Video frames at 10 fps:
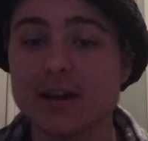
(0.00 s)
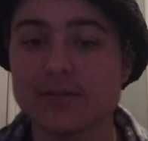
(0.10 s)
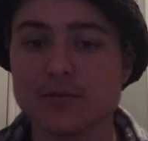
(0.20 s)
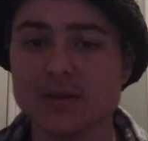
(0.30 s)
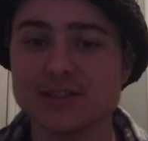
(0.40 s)

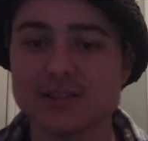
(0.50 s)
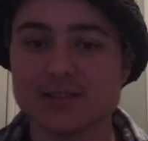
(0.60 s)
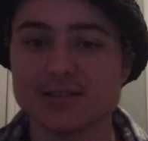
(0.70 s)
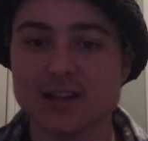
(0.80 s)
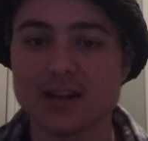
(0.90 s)
information
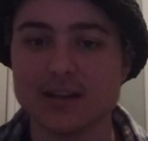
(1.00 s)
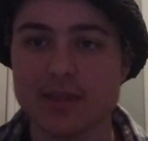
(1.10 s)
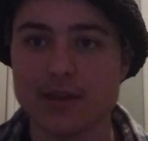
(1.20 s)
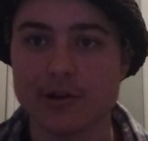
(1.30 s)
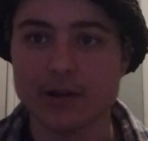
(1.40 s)
society
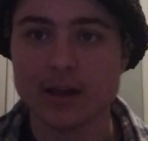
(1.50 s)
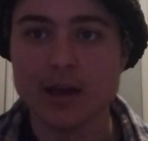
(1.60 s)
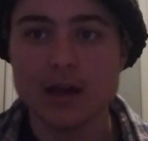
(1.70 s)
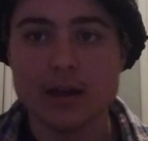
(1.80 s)
theory.